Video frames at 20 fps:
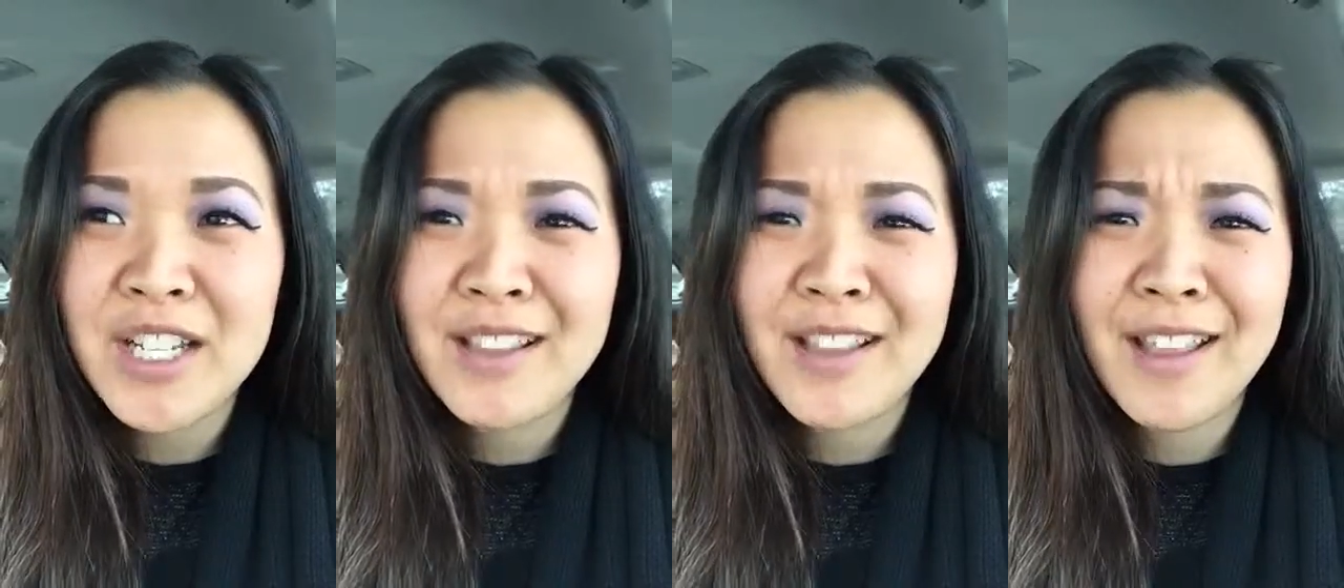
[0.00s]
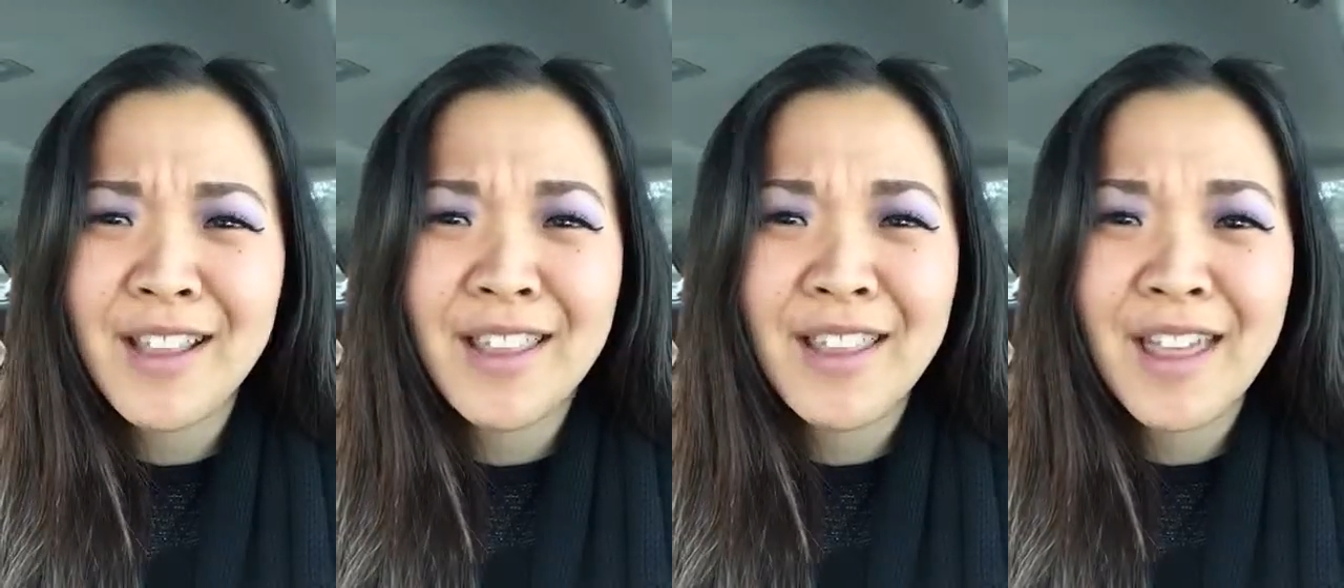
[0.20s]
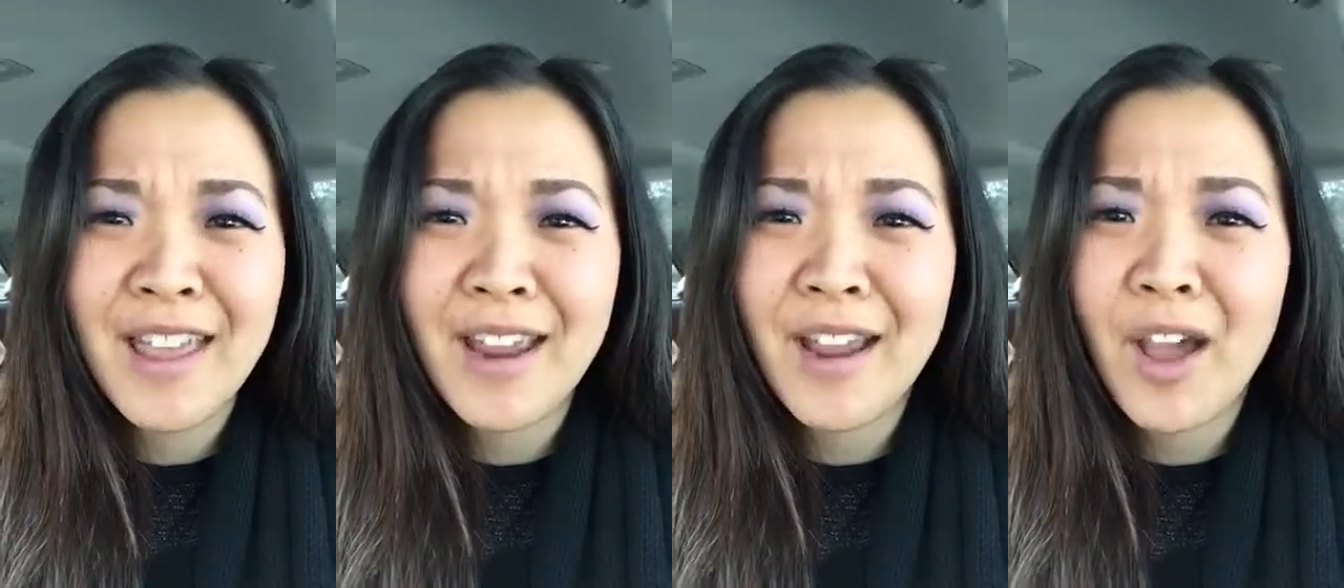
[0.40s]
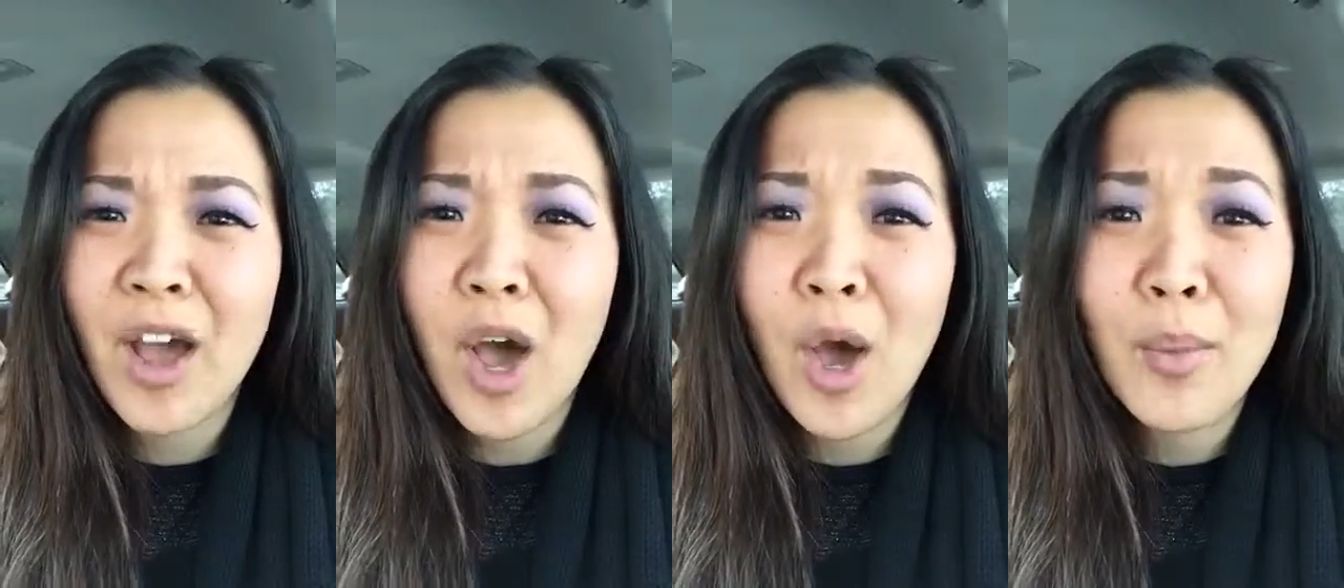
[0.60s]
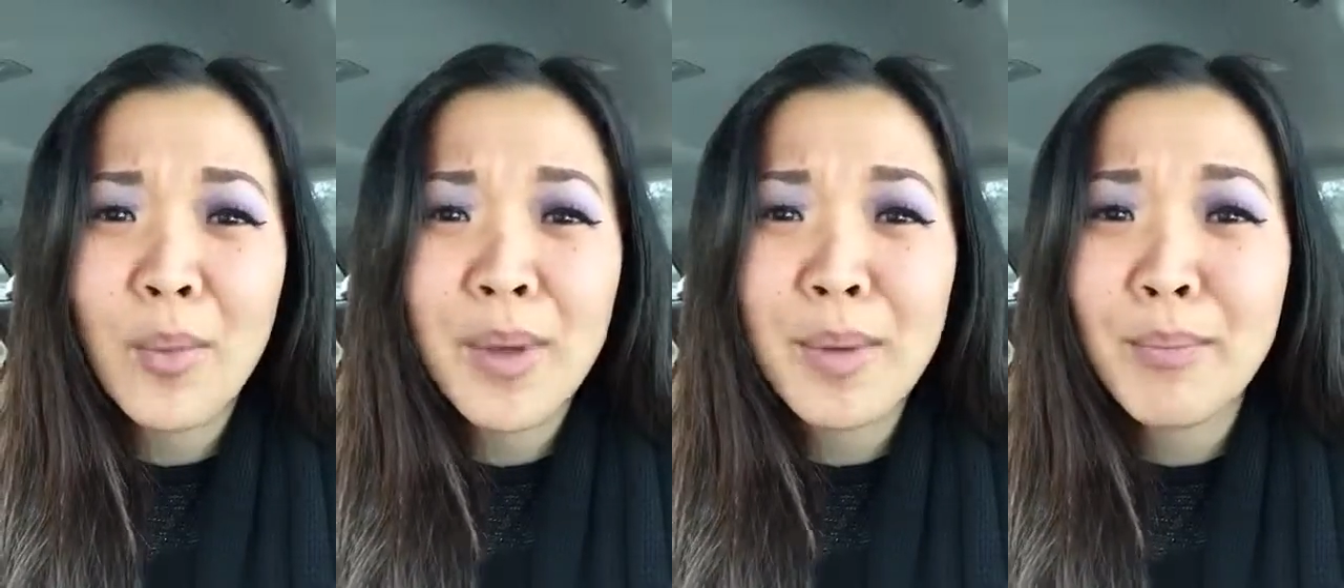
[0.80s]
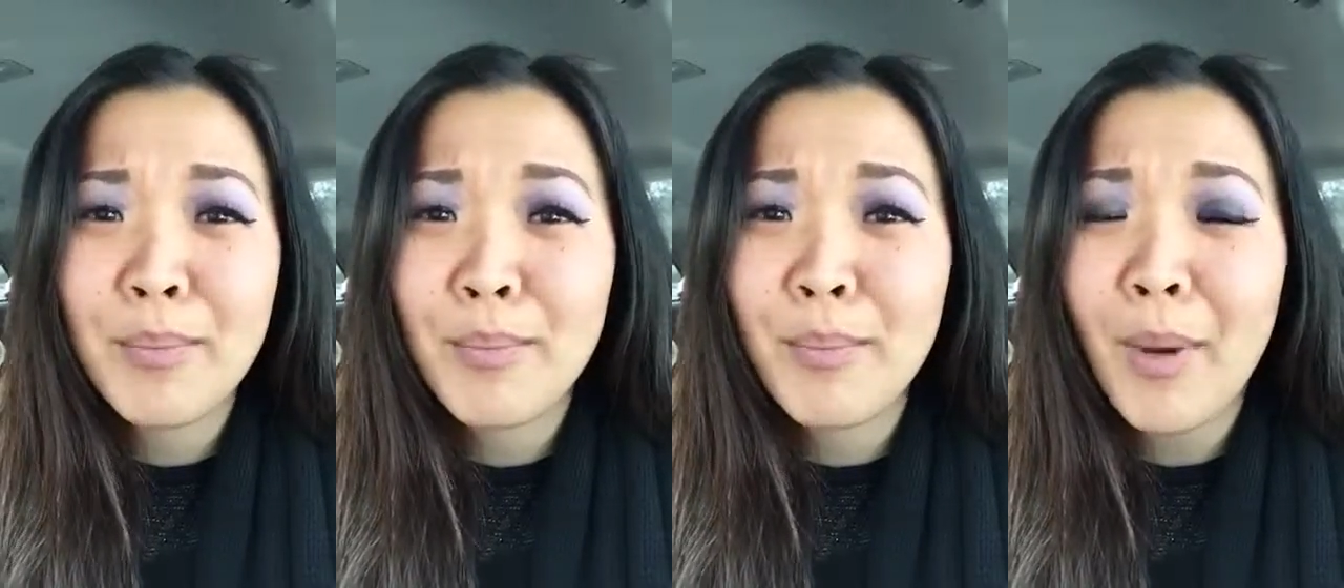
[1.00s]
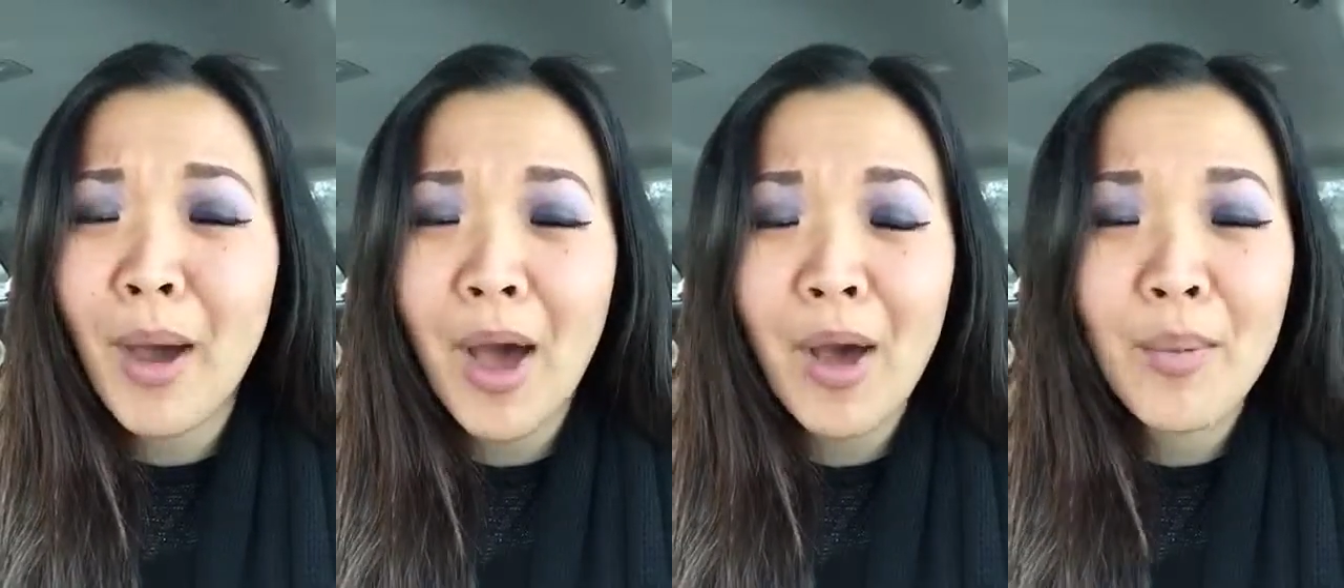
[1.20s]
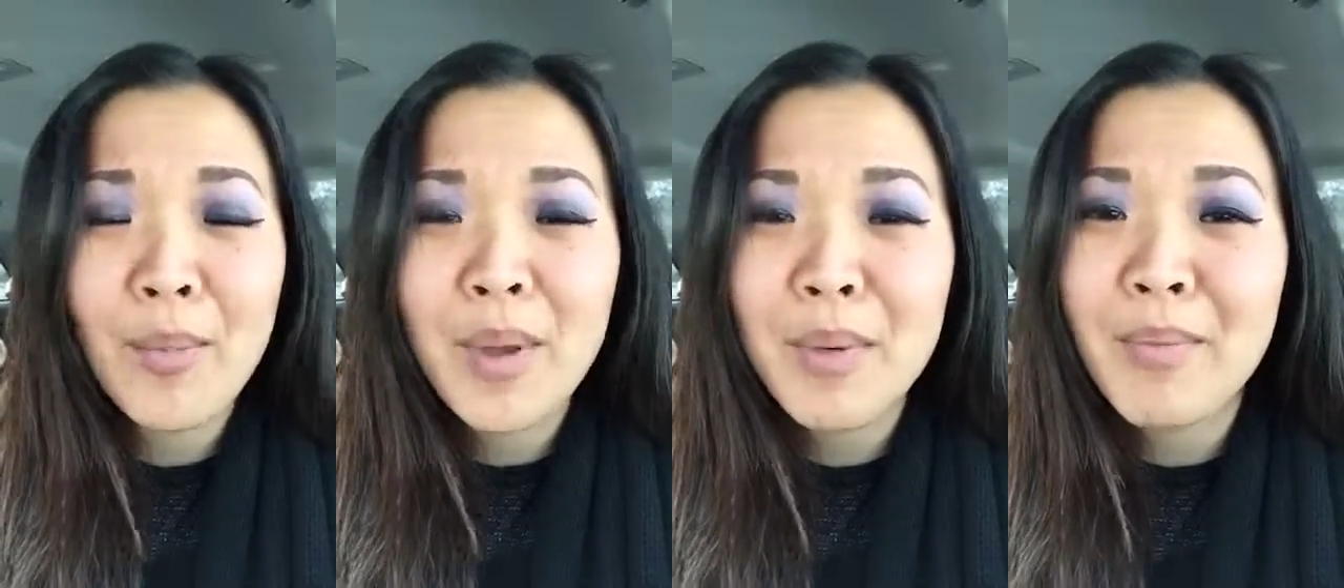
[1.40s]
and then like I'll
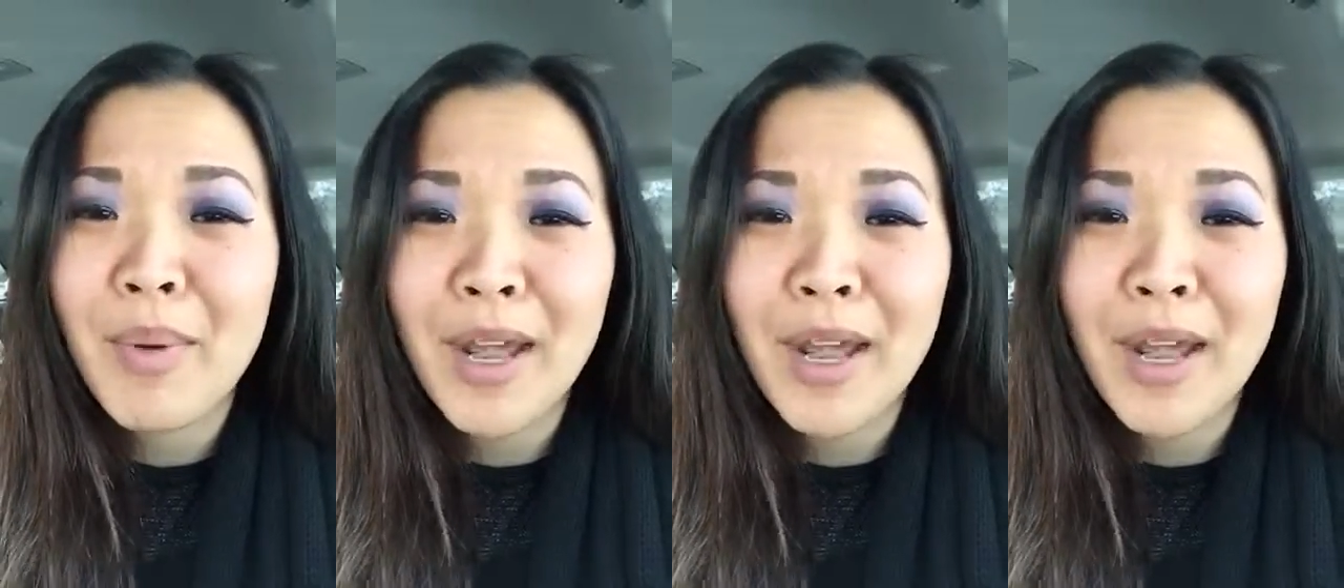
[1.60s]
be